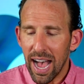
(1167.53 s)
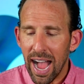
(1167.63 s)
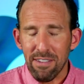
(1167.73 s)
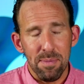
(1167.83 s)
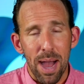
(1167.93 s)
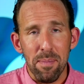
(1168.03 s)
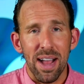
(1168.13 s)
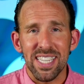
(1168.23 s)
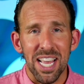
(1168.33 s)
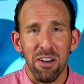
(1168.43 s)
I remind
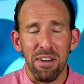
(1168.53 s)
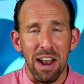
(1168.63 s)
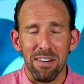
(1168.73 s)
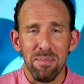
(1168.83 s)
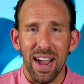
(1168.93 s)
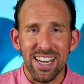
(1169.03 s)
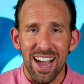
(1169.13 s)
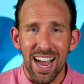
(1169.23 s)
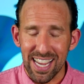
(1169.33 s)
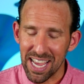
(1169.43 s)
myself and I remind
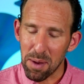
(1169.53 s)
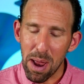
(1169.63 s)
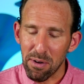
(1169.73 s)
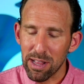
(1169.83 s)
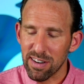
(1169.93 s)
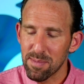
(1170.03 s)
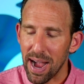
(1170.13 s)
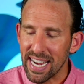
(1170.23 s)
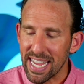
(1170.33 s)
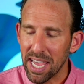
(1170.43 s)
God again. I'm not really
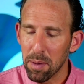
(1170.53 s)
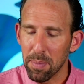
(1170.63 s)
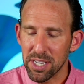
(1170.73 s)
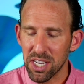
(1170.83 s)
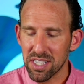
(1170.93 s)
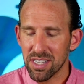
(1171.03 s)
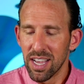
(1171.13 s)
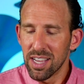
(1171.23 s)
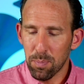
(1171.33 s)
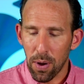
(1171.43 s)
reminding Him, but just
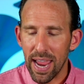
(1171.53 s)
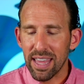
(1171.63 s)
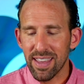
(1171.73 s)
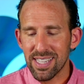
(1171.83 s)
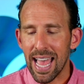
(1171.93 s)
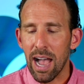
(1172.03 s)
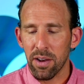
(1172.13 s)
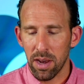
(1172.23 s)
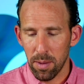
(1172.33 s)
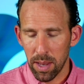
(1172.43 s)
praying this
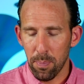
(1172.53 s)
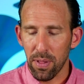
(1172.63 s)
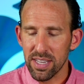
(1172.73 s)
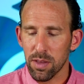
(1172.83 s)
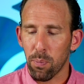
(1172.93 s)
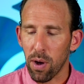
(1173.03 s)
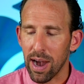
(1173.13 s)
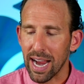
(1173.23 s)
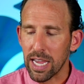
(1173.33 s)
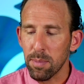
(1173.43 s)
out in a, in a place of
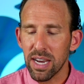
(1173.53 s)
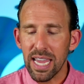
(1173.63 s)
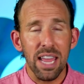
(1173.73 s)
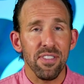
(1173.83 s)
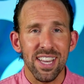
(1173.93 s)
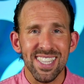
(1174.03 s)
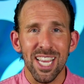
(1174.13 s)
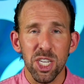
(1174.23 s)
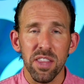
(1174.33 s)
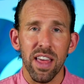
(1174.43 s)
prayer. I communicate the
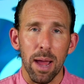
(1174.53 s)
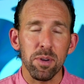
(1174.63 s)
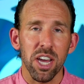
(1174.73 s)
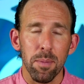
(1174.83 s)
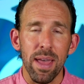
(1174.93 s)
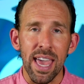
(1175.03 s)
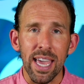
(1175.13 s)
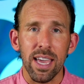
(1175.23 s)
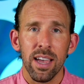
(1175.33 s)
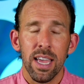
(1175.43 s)
decision that I'm going to
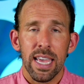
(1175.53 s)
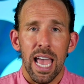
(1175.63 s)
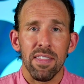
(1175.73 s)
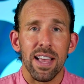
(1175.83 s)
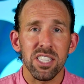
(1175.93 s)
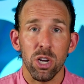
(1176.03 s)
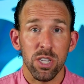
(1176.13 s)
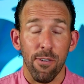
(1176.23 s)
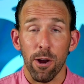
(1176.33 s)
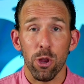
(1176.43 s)
make unless
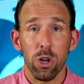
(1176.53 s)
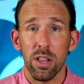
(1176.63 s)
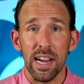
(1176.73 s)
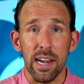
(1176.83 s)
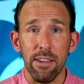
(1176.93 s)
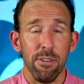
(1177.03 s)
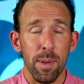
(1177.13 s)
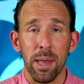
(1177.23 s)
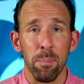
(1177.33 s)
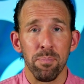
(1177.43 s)
there's further clarity
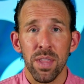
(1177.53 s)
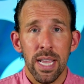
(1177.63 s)
from Him.